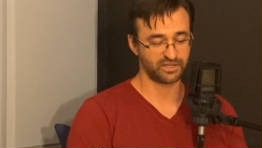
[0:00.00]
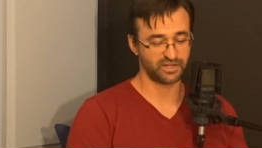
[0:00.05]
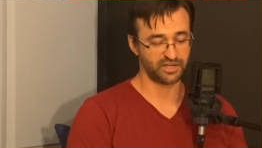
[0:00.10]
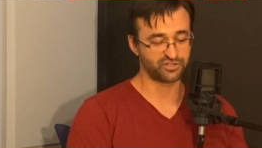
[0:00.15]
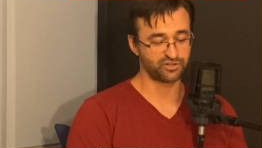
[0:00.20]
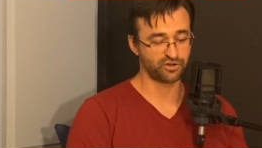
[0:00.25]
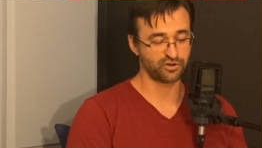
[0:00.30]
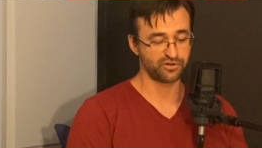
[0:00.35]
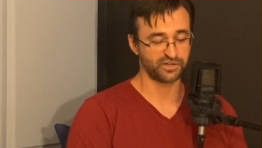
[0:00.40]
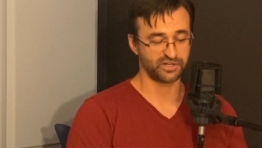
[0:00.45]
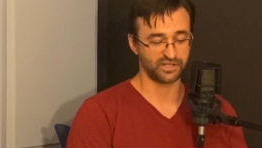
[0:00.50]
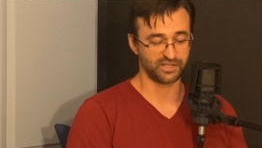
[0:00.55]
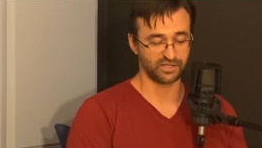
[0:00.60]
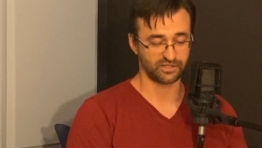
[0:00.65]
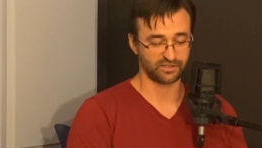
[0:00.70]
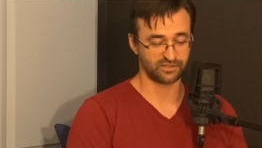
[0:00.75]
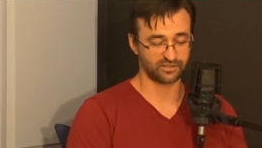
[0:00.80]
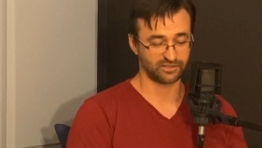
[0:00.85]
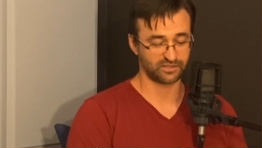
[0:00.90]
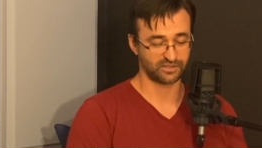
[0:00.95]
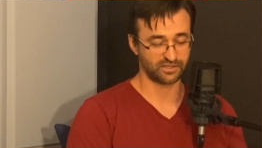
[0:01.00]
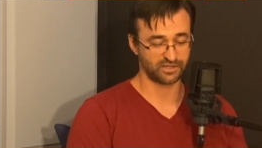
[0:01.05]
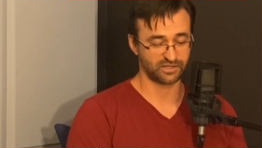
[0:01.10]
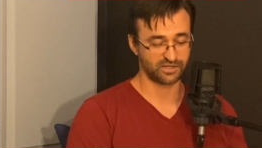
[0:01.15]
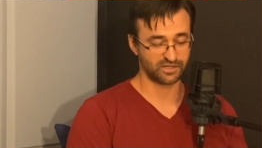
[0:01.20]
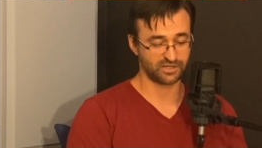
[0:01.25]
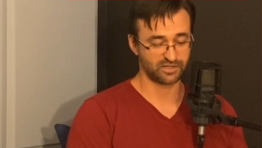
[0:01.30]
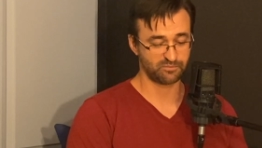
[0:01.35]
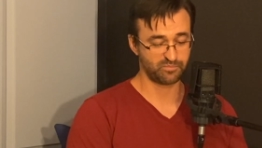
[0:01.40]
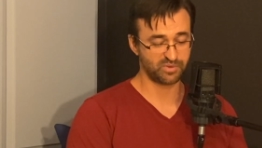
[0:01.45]
Eternity
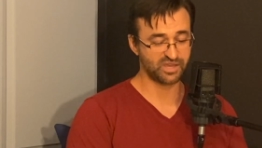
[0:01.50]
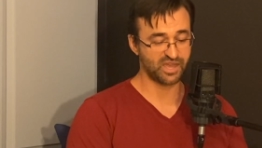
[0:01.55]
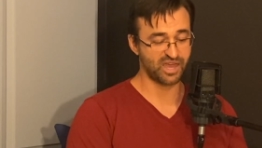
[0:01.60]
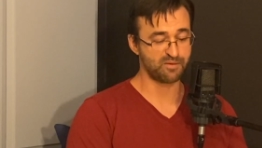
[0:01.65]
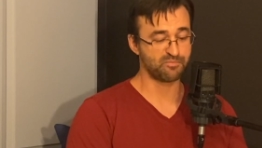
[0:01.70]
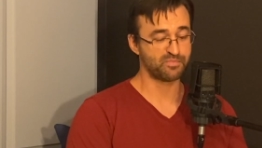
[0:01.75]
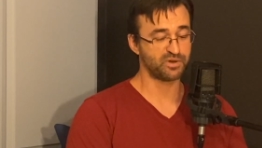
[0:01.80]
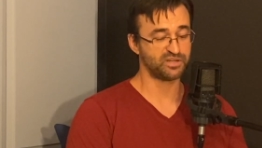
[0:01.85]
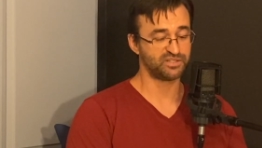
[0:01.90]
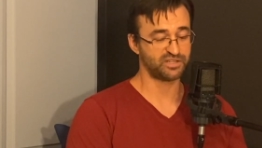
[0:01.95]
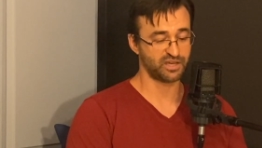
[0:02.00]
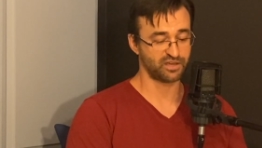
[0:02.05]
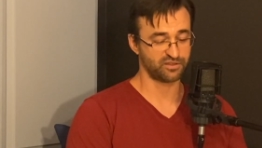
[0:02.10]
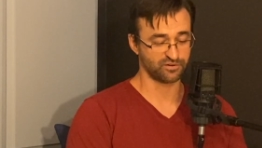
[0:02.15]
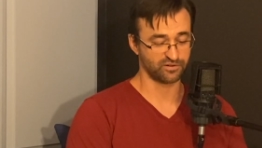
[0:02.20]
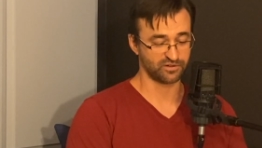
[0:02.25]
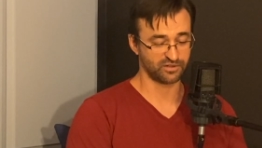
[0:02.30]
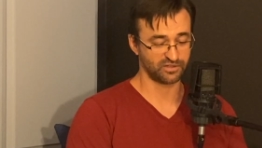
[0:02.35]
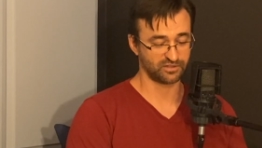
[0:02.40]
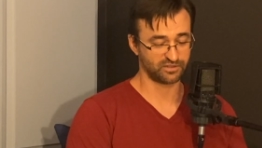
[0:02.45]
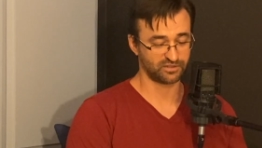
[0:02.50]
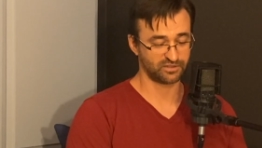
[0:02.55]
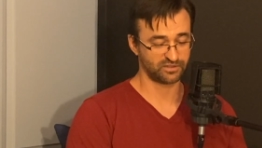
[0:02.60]
became untethered.